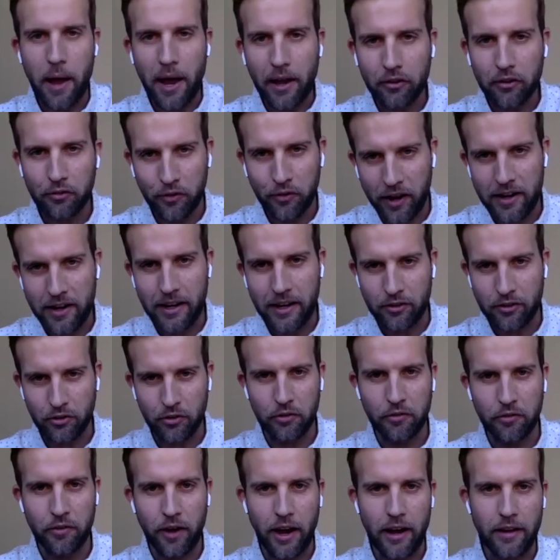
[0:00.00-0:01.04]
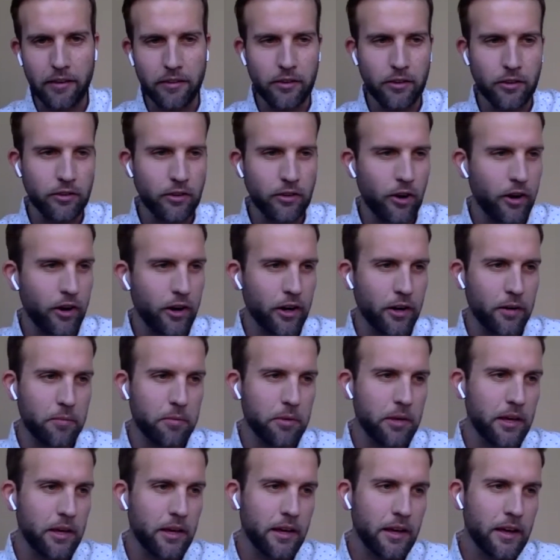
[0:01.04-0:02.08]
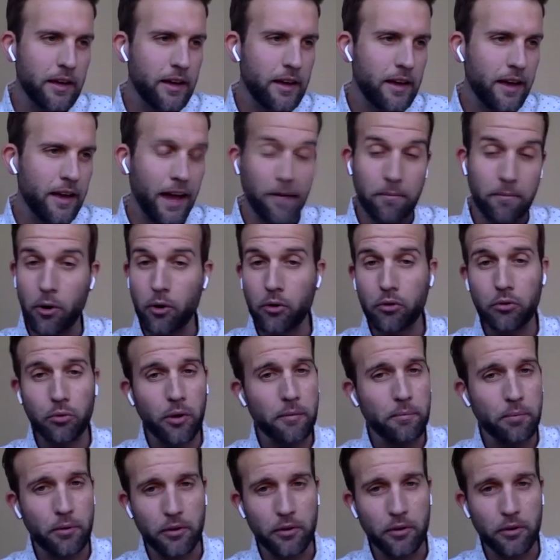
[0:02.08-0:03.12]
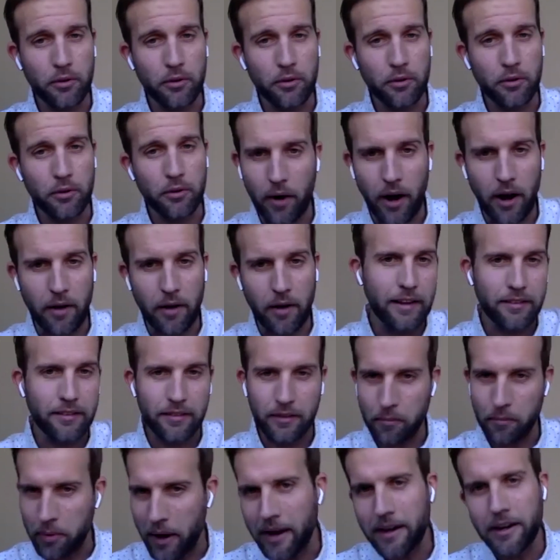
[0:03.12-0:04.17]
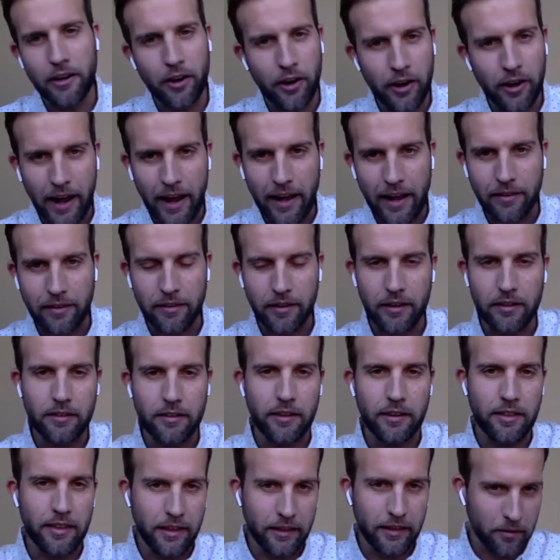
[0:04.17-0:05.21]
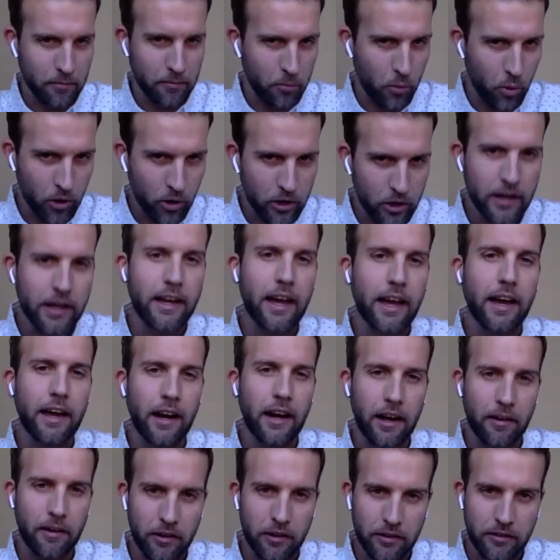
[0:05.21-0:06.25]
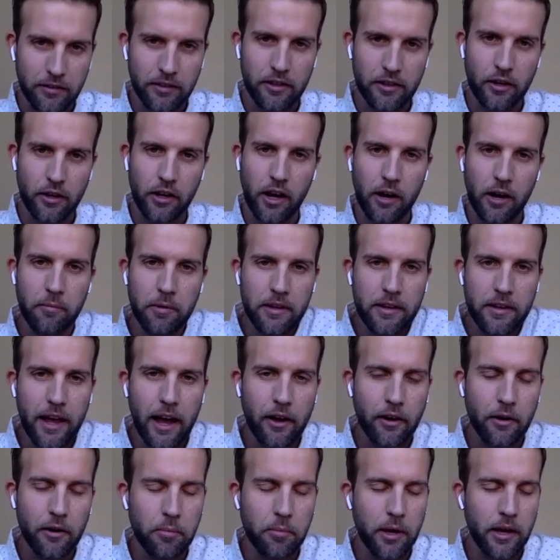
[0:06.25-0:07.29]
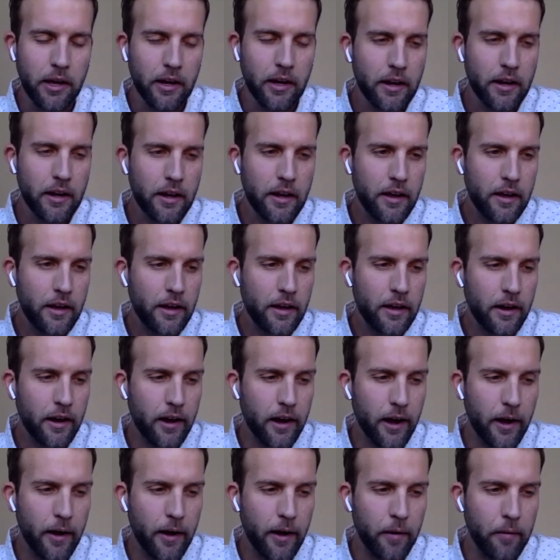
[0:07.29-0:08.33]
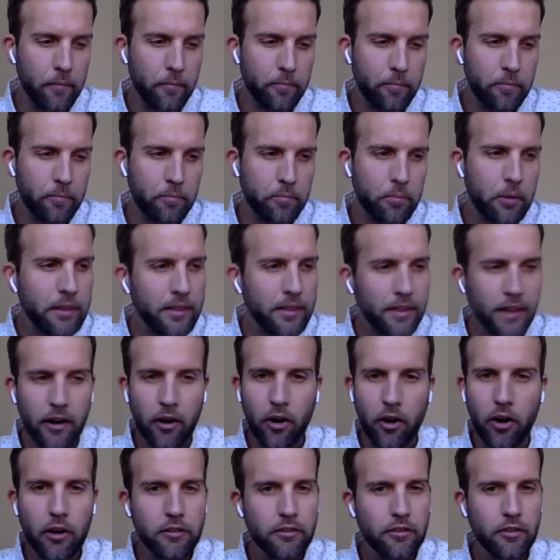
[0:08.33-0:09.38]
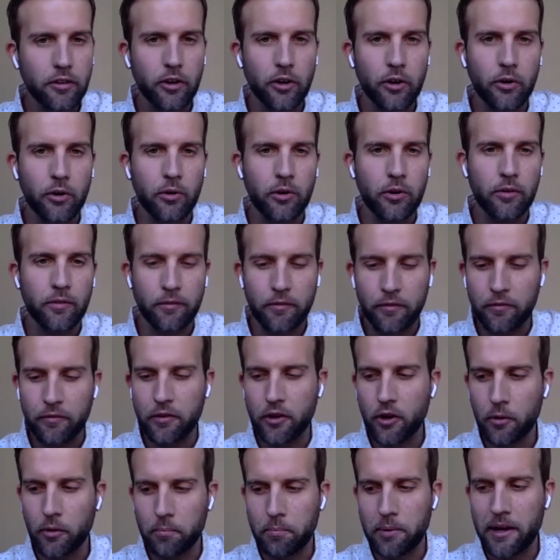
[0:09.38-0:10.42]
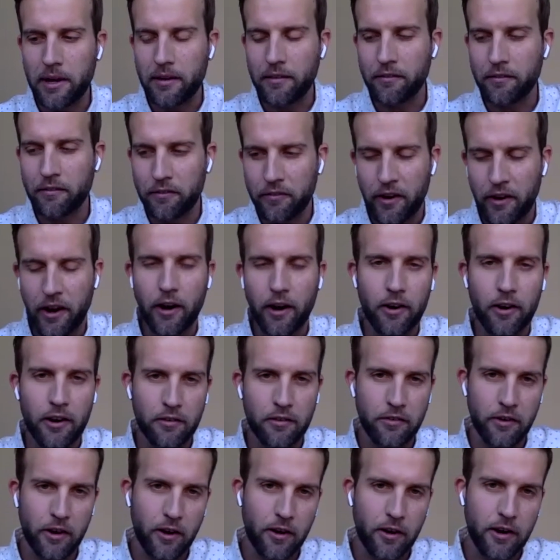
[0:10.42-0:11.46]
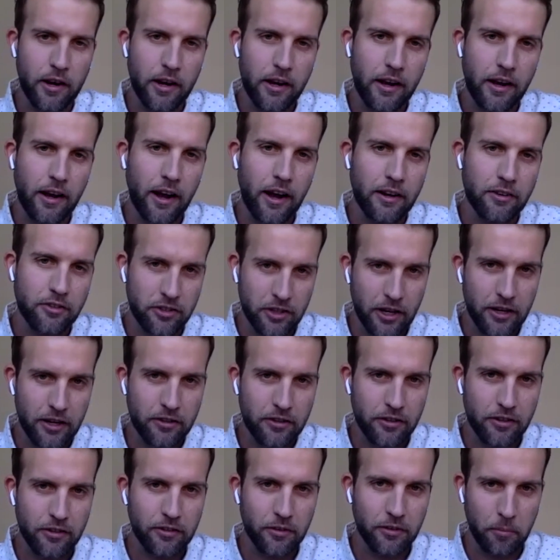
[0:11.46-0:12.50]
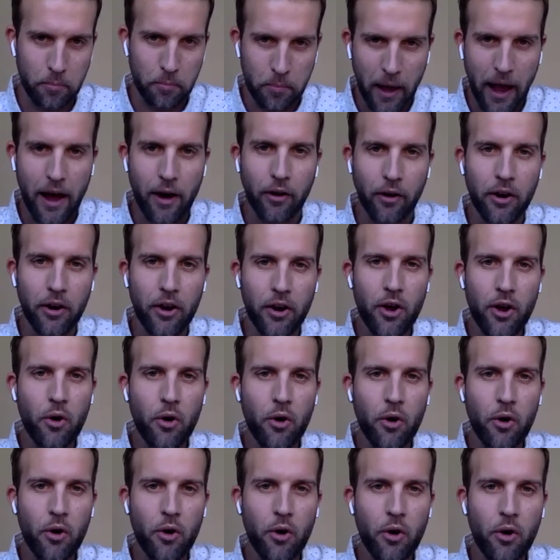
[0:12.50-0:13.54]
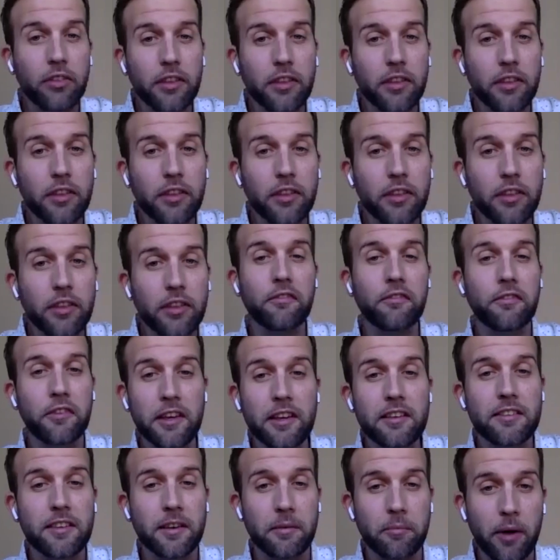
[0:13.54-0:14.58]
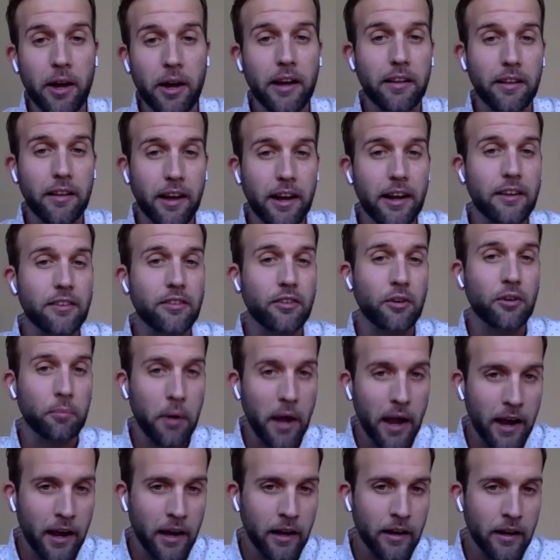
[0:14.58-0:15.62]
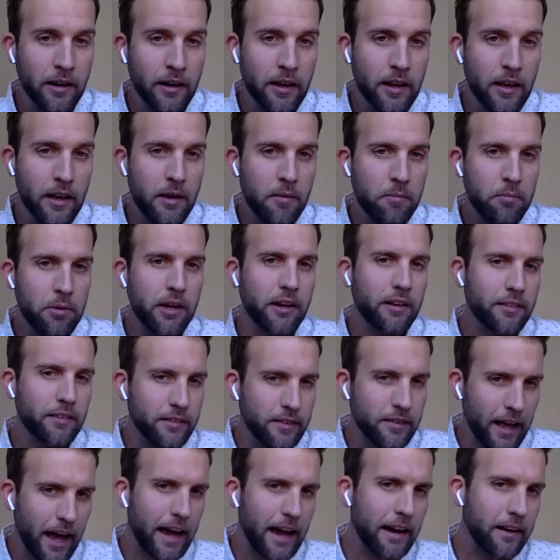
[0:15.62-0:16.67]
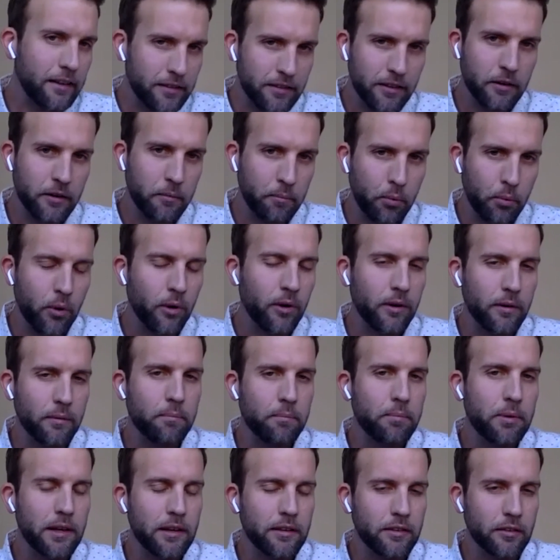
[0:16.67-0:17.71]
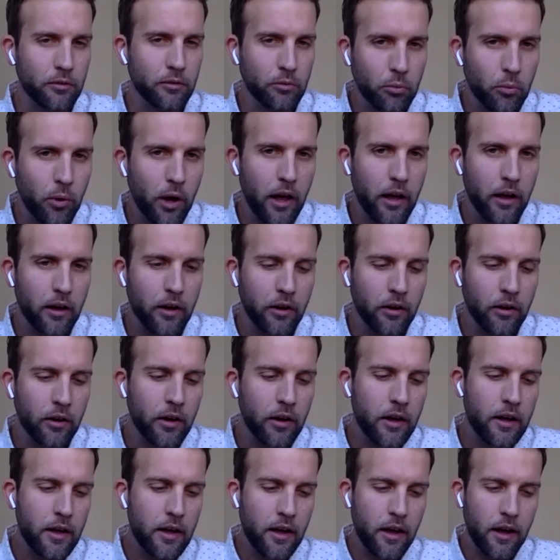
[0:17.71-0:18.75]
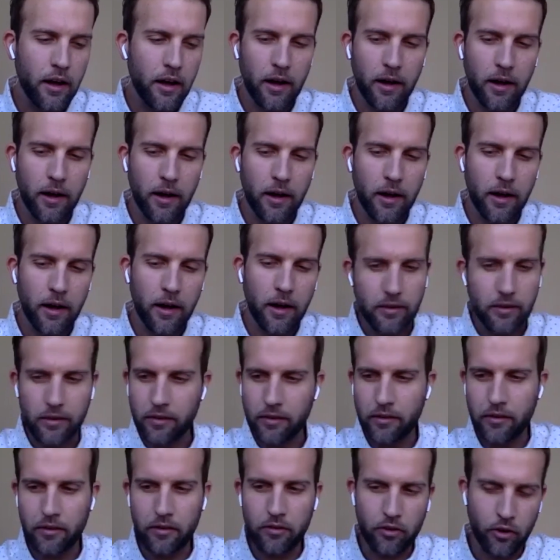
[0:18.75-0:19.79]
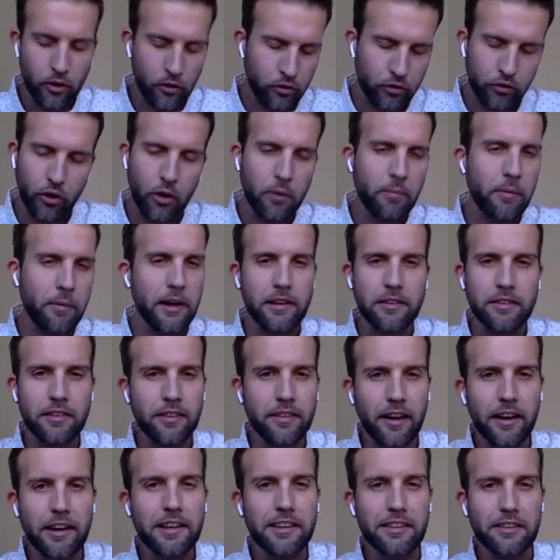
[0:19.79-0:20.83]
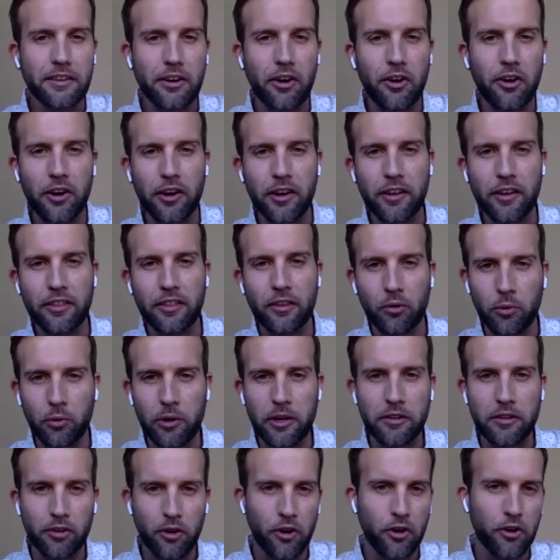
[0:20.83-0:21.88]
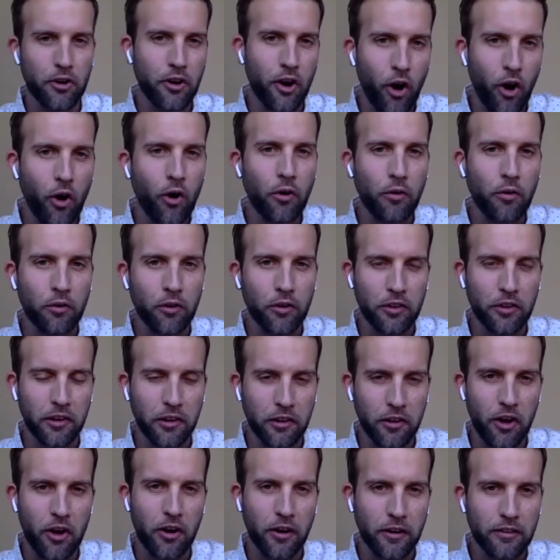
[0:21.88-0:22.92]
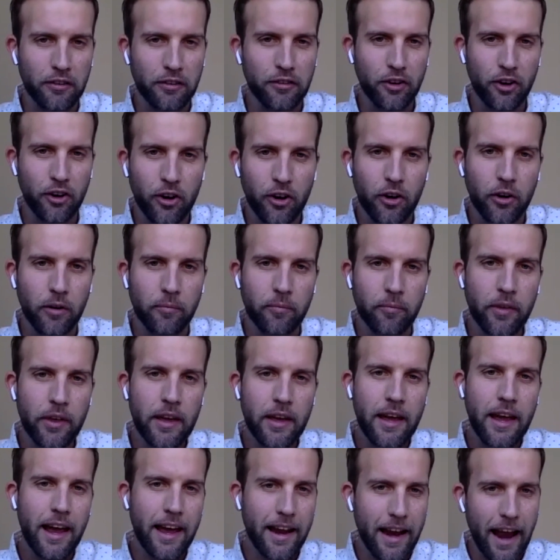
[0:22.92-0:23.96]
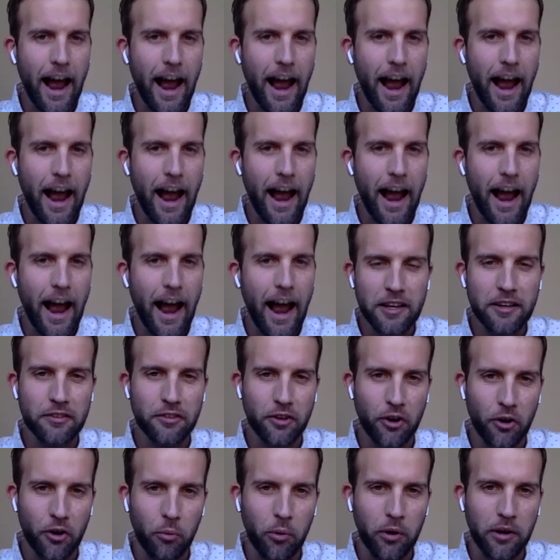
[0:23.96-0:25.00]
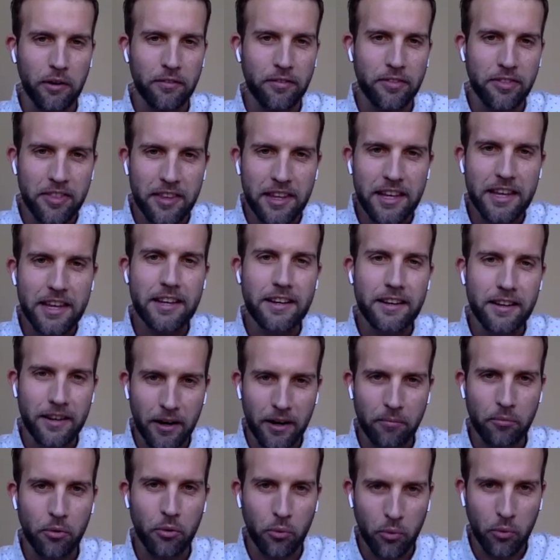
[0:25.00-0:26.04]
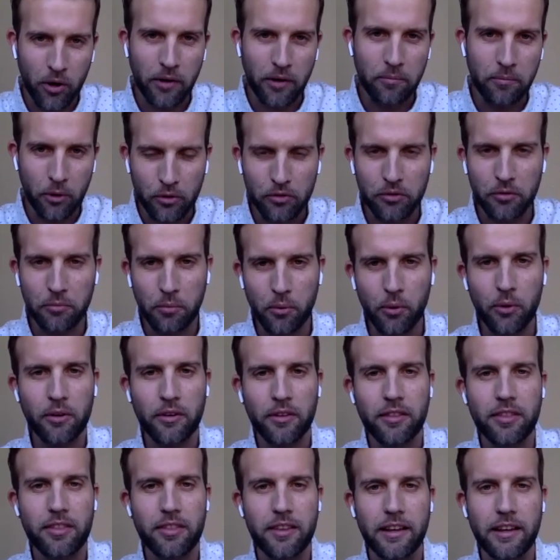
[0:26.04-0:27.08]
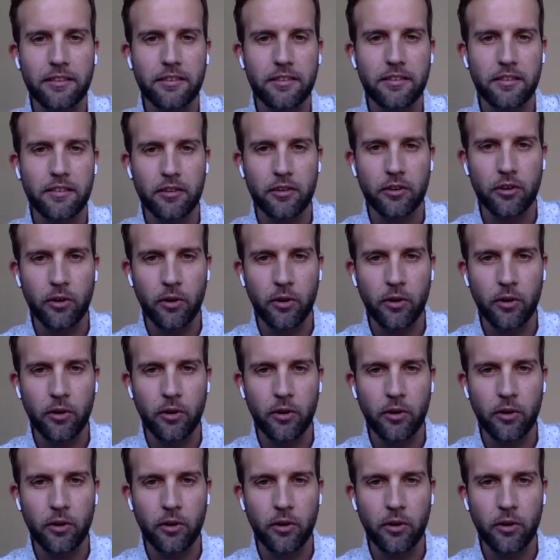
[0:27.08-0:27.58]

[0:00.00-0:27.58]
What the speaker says: financial advisors are going to be at most 1%, probably less depending on assets. I think the more you get, obviously you're coming down a bit. But then also you're being very, very conscientious about what are the other fees that my clients are paying, because that is an important piece as well. There's so many studies on the return over the long term and how fees are one of the number one most important things to